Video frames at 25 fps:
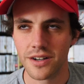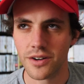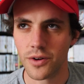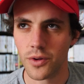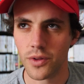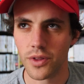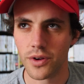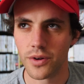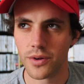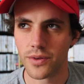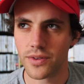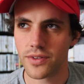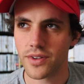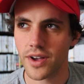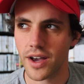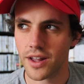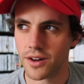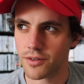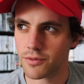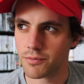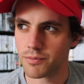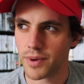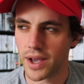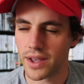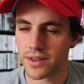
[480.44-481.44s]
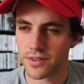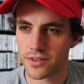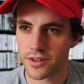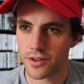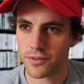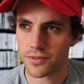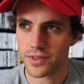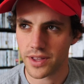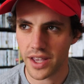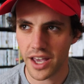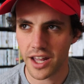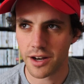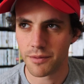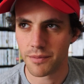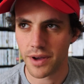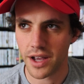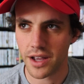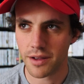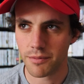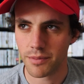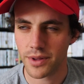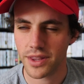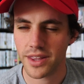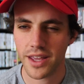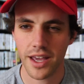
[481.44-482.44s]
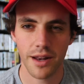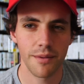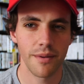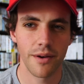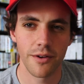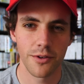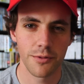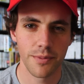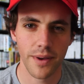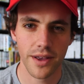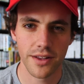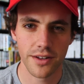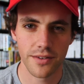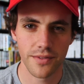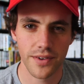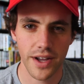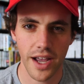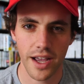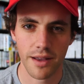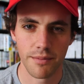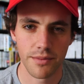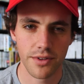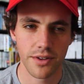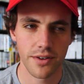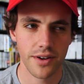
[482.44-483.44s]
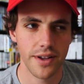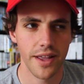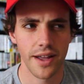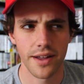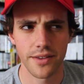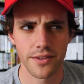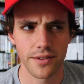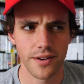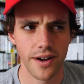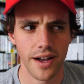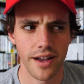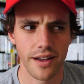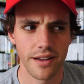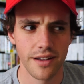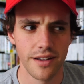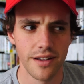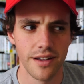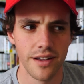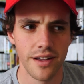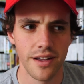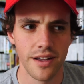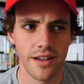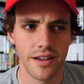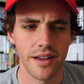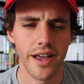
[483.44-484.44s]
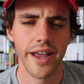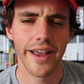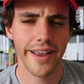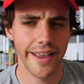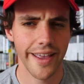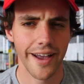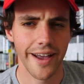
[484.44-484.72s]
Although it was kind of based off the anime, but the anime was based off games, so it counts, right? It